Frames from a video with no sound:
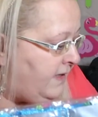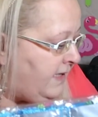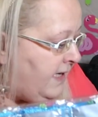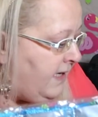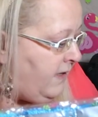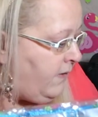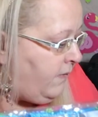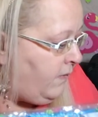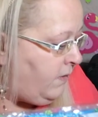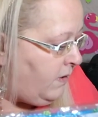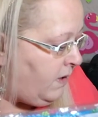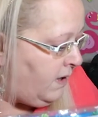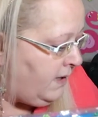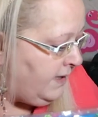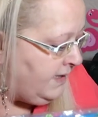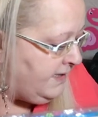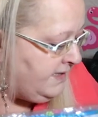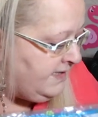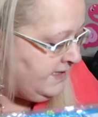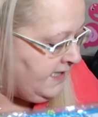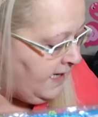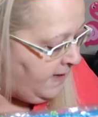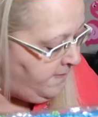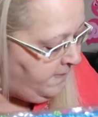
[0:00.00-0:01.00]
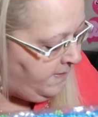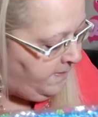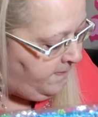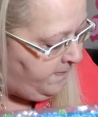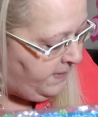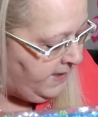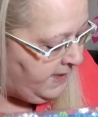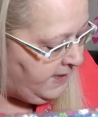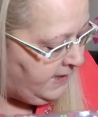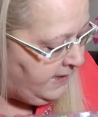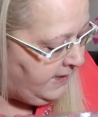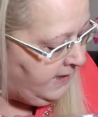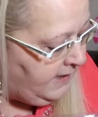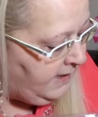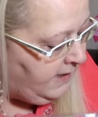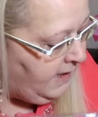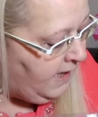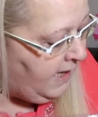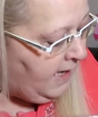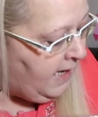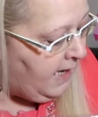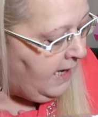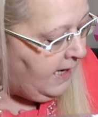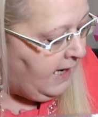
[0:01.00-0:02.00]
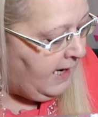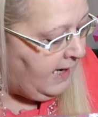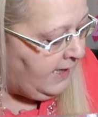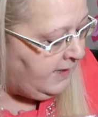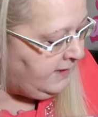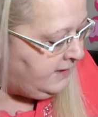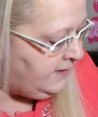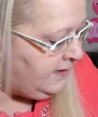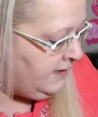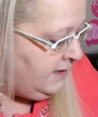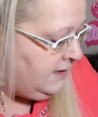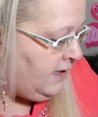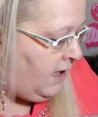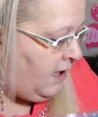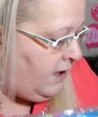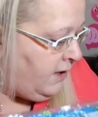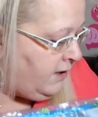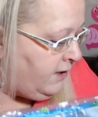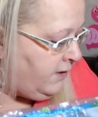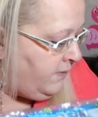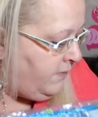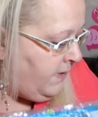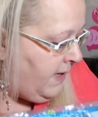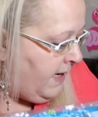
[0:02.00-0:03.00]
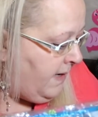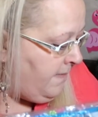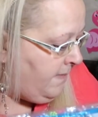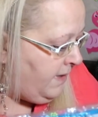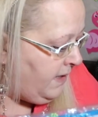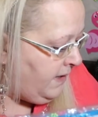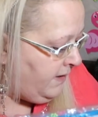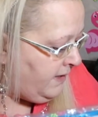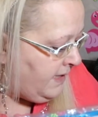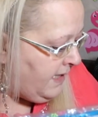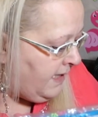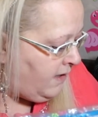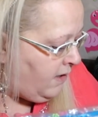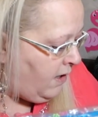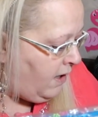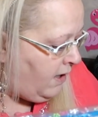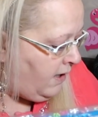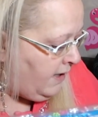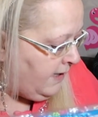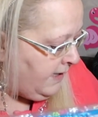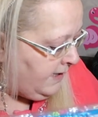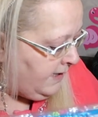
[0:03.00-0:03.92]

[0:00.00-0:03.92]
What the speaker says: they don't call it diamond painting at the Dollarama, they call